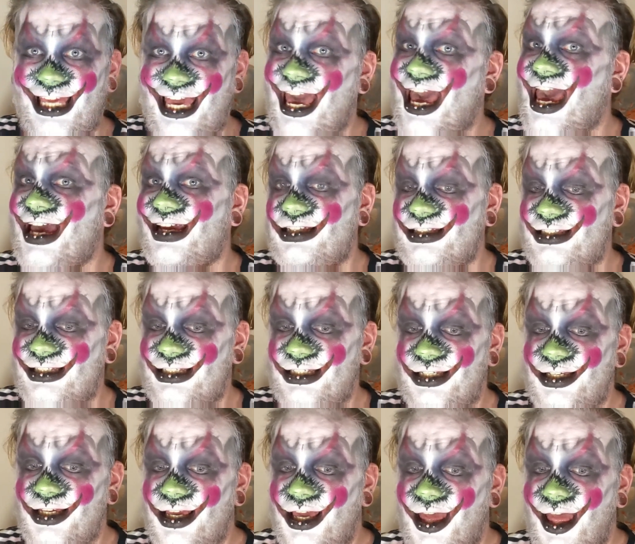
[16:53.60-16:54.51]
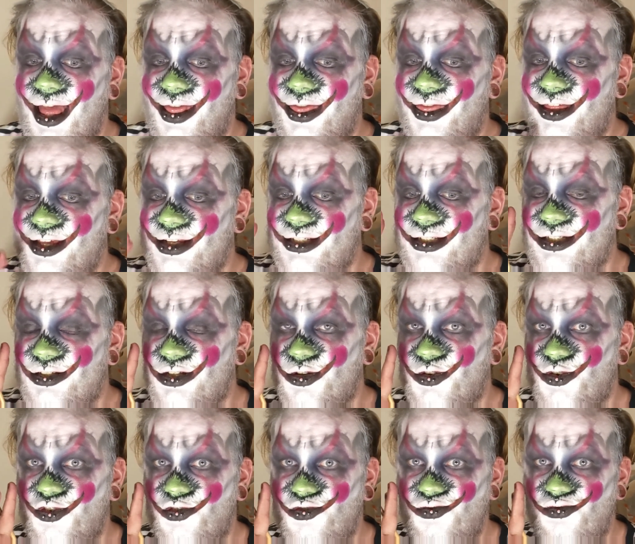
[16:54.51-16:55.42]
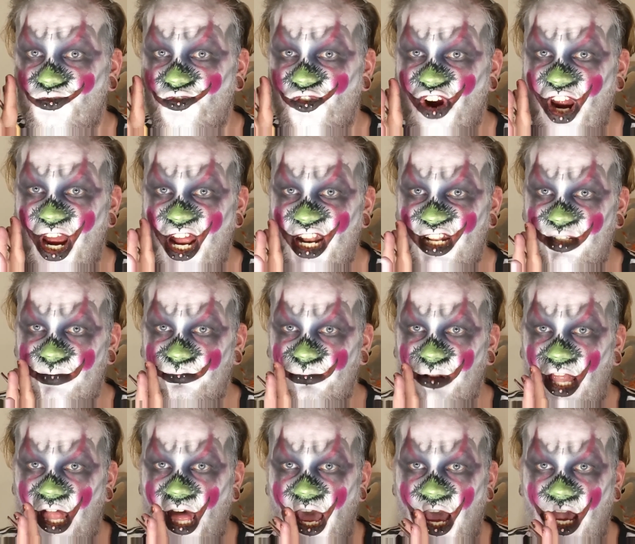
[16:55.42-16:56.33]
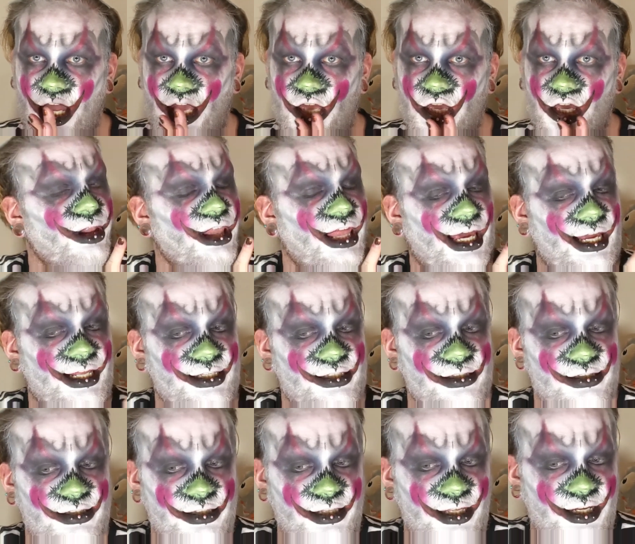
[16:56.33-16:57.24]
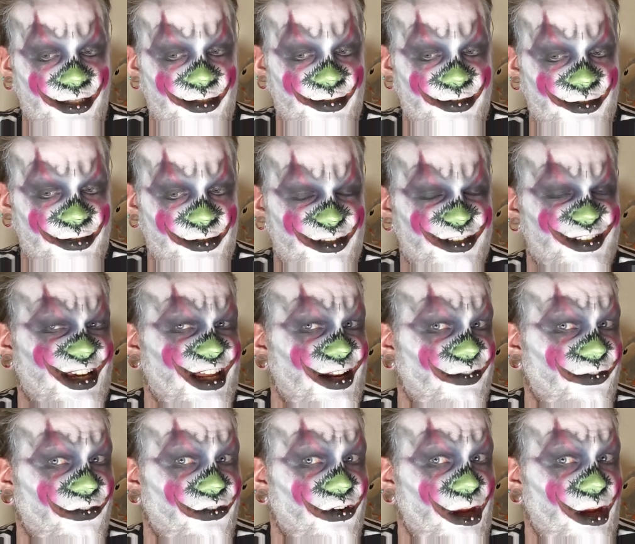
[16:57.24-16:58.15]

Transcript: get this red-black blend that is kind of